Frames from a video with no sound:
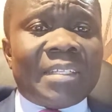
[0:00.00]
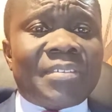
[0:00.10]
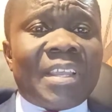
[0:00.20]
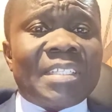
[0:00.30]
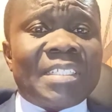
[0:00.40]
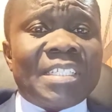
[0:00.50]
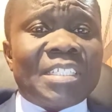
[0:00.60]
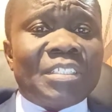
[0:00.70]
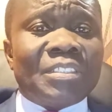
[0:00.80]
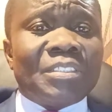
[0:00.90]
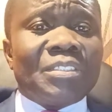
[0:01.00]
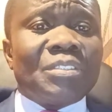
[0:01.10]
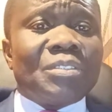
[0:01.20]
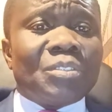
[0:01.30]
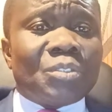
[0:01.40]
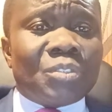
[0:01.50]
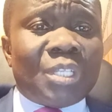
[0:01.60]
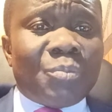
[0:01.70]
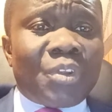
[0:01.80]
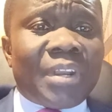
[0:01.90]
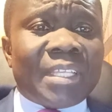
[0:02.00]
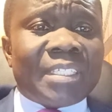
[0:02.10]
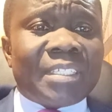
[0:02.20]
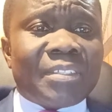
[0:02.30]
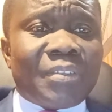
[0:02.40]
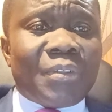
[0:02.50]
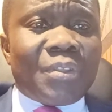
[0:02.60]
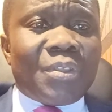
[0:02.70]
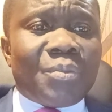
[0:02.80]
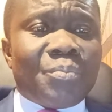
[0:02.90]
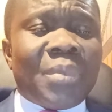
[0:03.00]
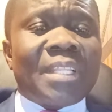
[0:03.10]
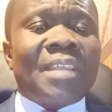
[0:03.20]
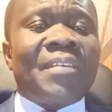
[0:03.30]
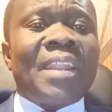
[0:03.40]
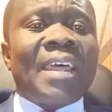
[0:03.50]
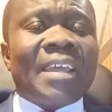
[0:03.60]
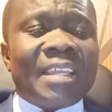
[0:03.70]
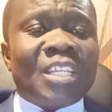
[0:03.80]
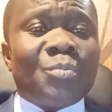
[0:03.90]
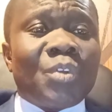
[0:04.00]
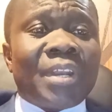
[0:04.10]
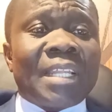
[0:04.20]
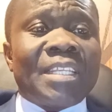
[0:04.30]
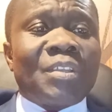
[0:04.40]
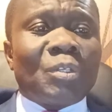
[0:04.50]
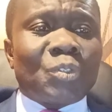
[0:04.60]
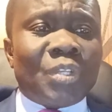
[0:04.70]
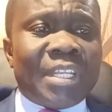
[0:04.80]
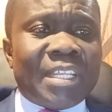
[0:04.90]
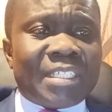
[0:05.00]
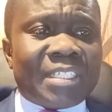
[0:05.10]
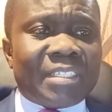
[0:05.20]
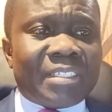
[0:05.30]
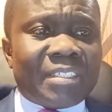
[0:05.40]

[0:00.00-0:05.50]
transition to democracy, but rather a democratic consolidation.